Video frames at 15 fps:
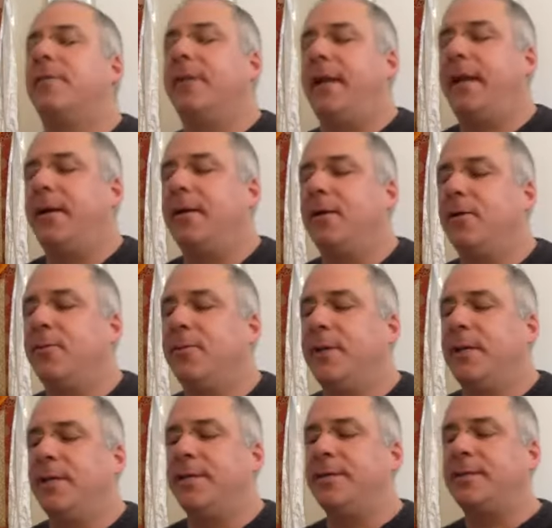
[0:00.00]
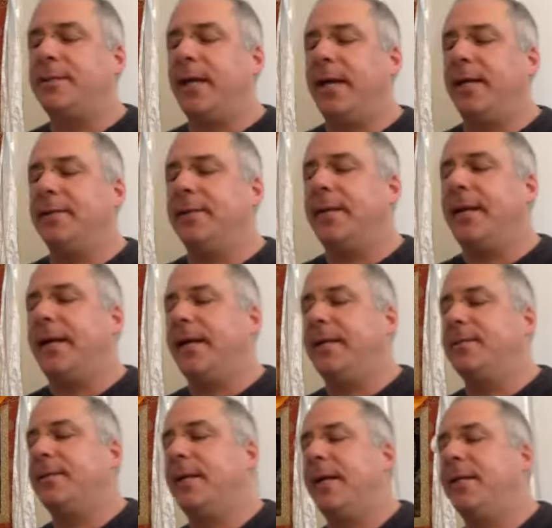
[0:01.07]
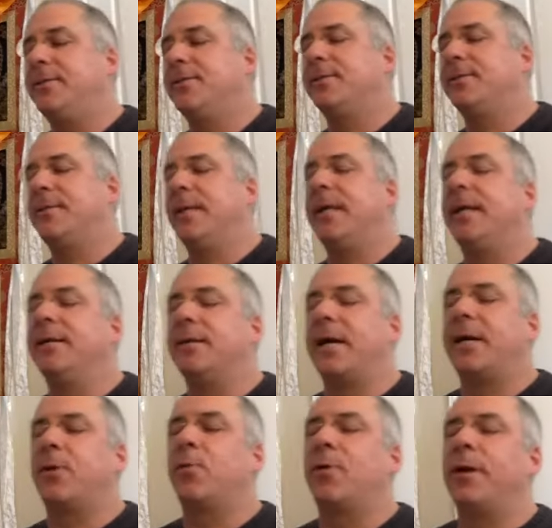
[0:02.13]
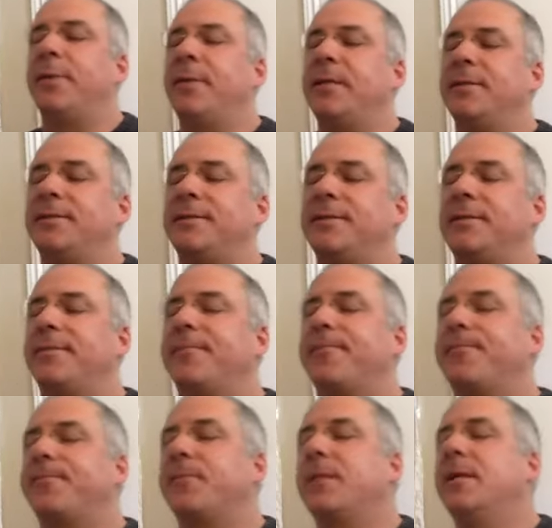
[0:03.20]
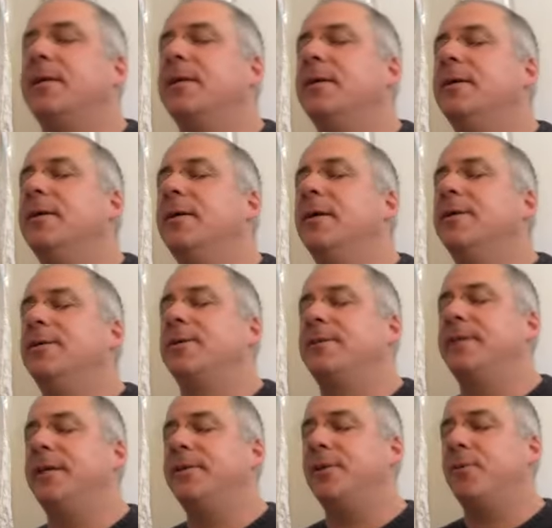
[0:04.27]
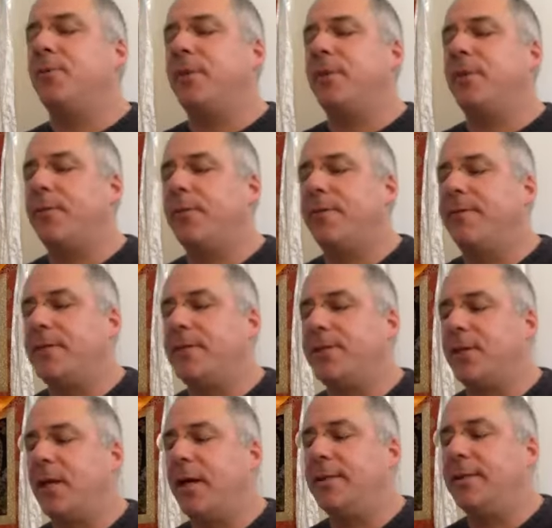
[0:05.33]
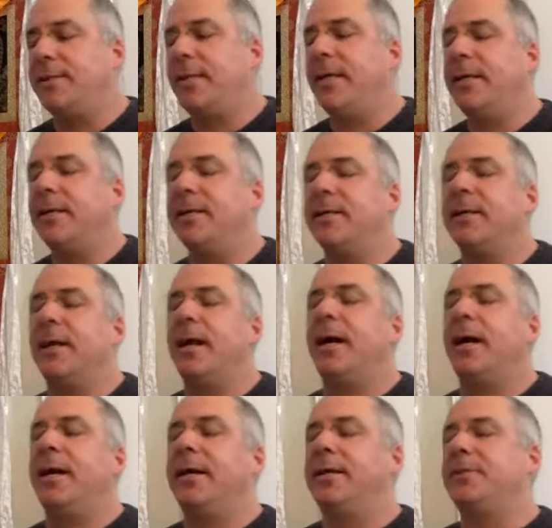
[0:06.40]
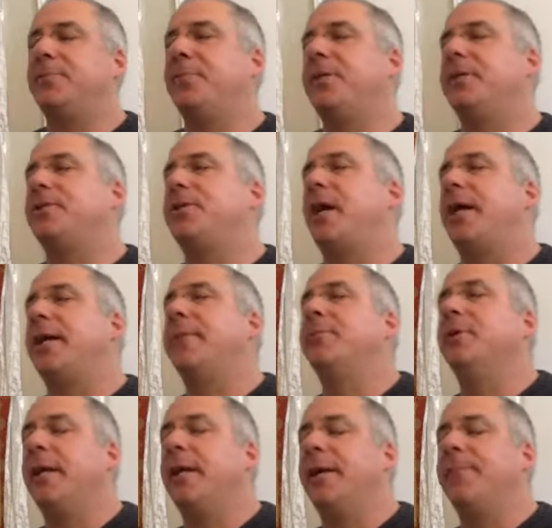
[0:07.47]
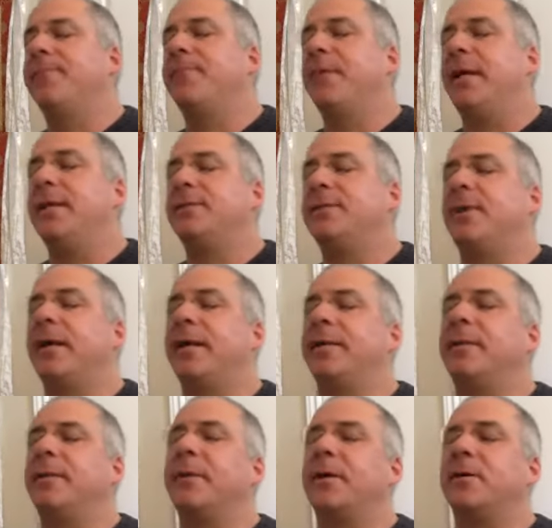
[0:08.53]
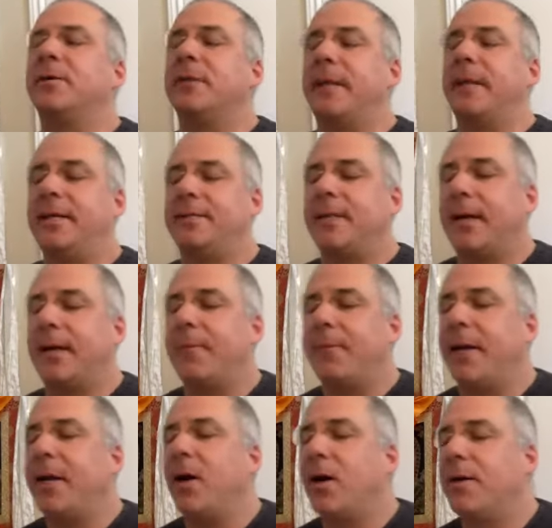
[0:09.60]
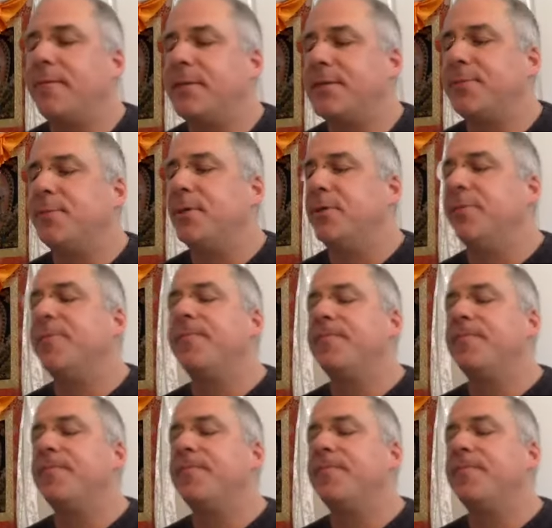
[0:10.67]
the little Buddhas and dakinis and angels in it like ornaments. So the central one that we're visualizing is Buddha Shakyamuni. He's right in the middle. He's like a big harvest moon.